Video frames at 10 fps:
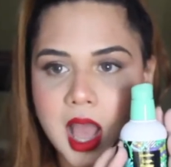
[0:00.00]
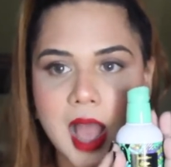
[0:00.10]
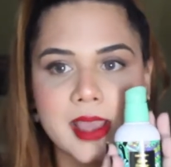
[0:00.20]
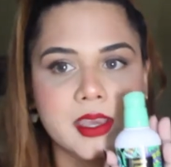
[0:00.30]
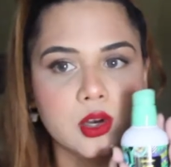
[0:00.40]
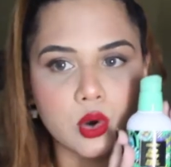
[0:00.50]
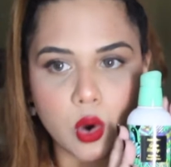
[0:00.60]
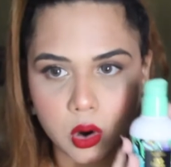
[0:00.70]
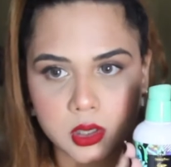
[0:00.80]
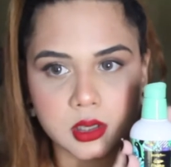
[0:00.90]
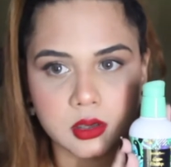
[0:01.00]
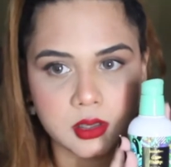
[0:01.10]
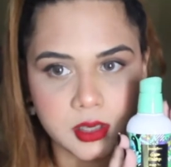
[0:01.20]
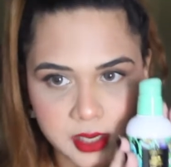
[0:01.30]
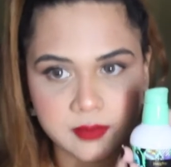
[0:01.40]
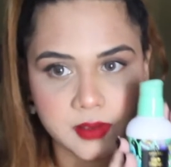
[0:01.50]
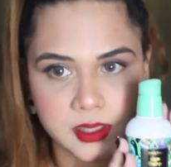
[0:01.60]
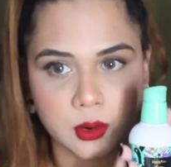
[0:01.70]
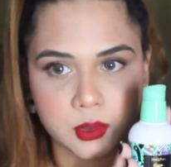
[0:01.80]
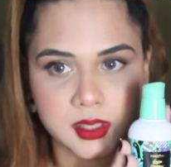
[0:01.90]
I cannot live
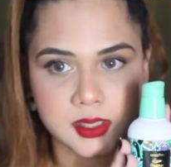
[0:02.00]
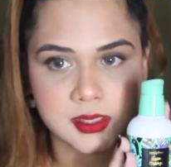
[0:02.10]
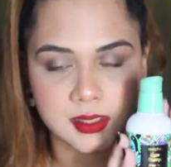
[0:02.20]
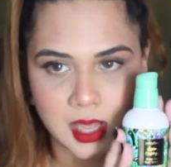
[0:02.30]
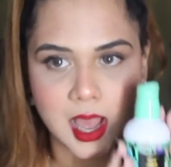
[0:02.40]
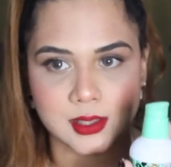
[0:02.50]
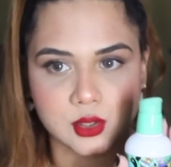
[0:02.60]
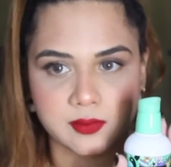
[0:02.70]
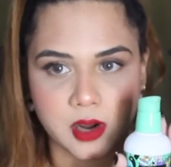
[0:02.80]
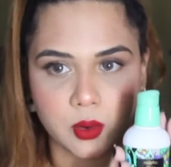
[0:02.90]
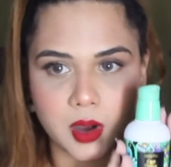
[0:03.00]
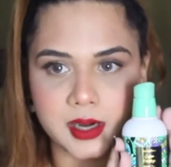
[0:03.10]
without this as of now.